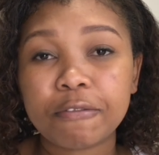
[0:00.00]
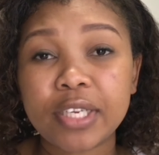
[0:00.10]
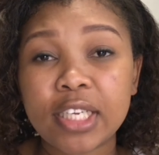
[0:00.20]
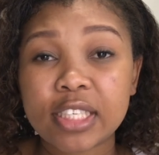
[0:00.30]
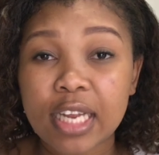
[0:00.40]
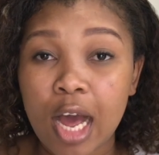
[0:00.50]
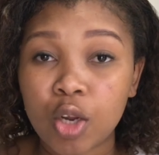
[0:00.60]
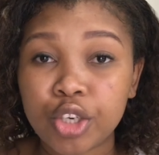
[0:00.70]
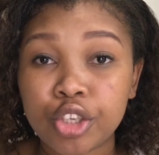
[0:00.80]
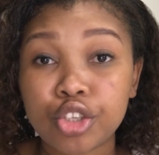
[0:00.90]
feeling
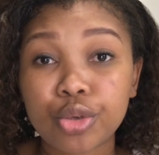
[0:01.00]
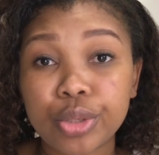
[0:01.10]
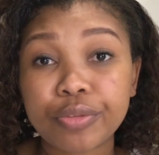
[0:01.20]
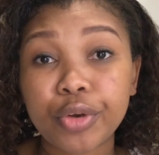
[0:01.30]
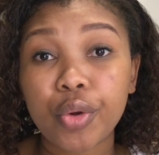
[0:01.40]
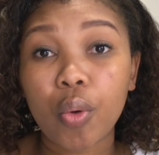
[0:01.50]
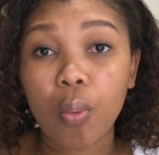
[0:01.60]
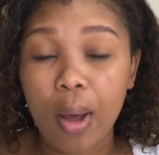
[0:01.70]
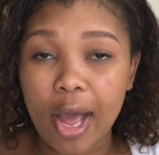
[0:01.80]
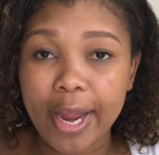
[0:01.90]
down and you don't even know
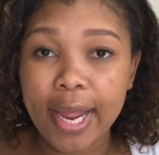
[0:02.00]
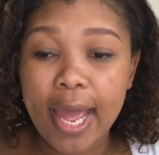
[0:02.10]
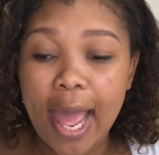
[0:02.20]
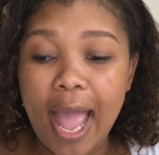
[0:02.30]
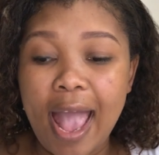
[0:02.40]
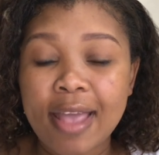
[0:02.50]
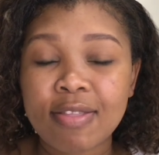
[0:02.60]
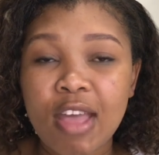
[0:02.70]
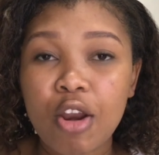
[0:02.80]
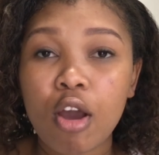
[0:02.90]
why. And
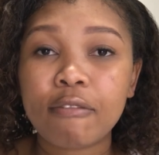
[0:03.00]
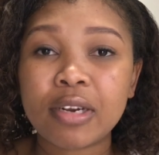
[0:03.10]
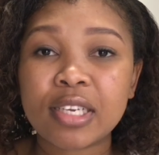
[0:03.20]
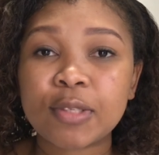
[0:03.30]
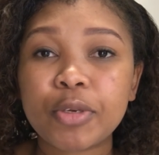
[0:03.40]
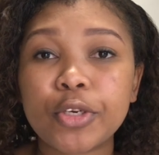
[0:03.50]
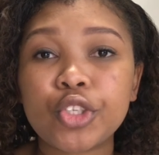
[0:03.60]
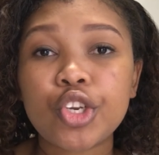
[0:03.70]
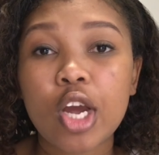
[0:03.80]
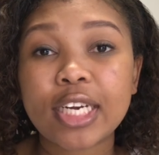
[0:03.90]
that often is because
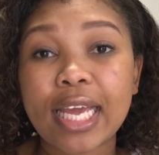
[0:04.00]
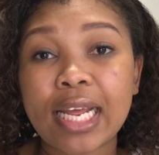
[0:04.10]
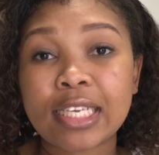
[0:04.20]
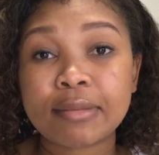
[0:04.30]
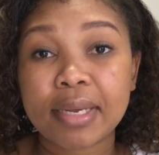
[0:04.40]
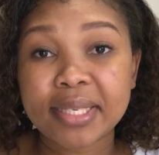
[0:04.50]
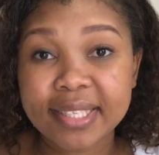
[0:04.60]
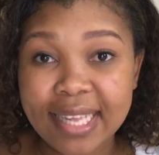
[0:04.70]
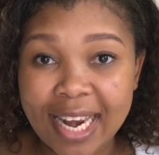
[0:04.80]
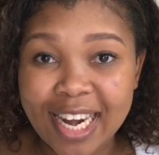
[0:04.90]
you're not getting as much
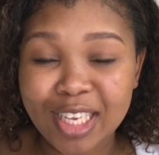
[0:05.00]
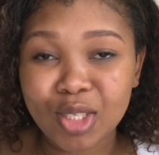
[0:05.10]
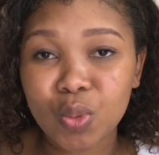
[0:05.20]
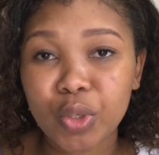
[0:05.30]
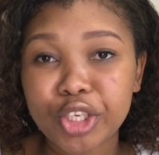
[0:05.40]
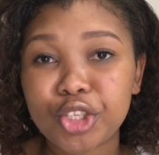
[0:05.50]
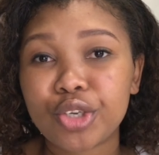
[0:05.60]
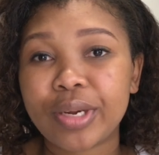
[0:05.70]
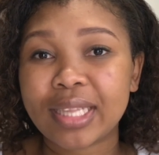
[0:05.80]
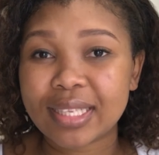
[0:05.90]
sun as you would
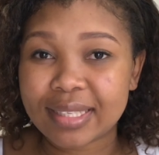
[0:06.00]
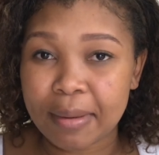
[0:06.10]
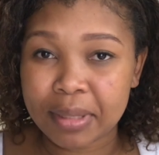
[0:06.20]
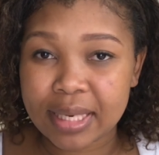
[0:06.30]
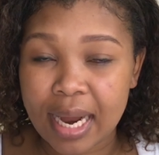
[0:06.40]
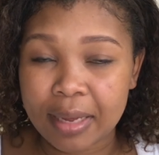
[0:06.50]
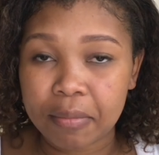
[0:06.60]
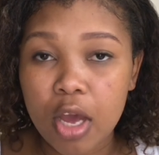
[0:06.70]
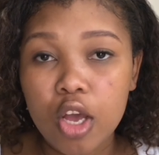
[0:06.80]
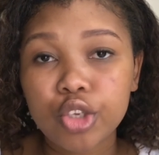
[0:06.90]
during the summertime.
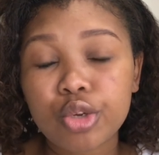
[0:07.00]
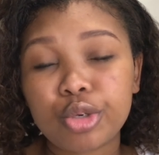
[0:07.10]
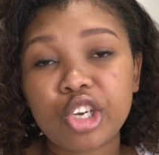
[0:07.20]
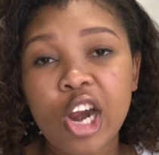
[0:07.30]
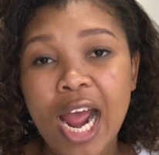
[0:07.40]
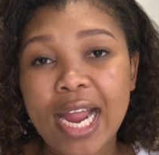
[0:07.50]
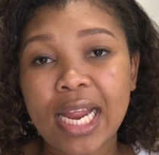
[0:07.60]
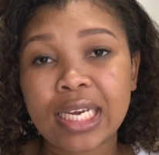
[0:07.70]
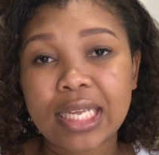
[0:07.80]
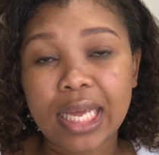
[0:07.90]
So try
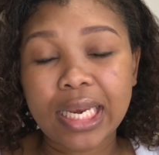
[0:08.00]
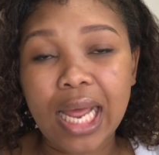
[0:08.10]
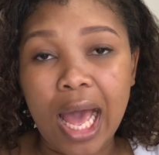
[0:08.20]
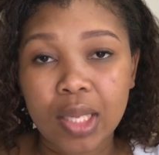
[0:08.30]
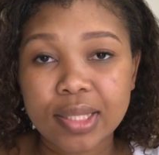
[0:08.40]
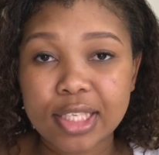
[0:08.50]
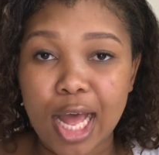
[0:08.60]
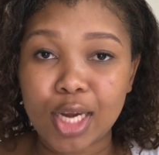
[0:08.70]
and get outside,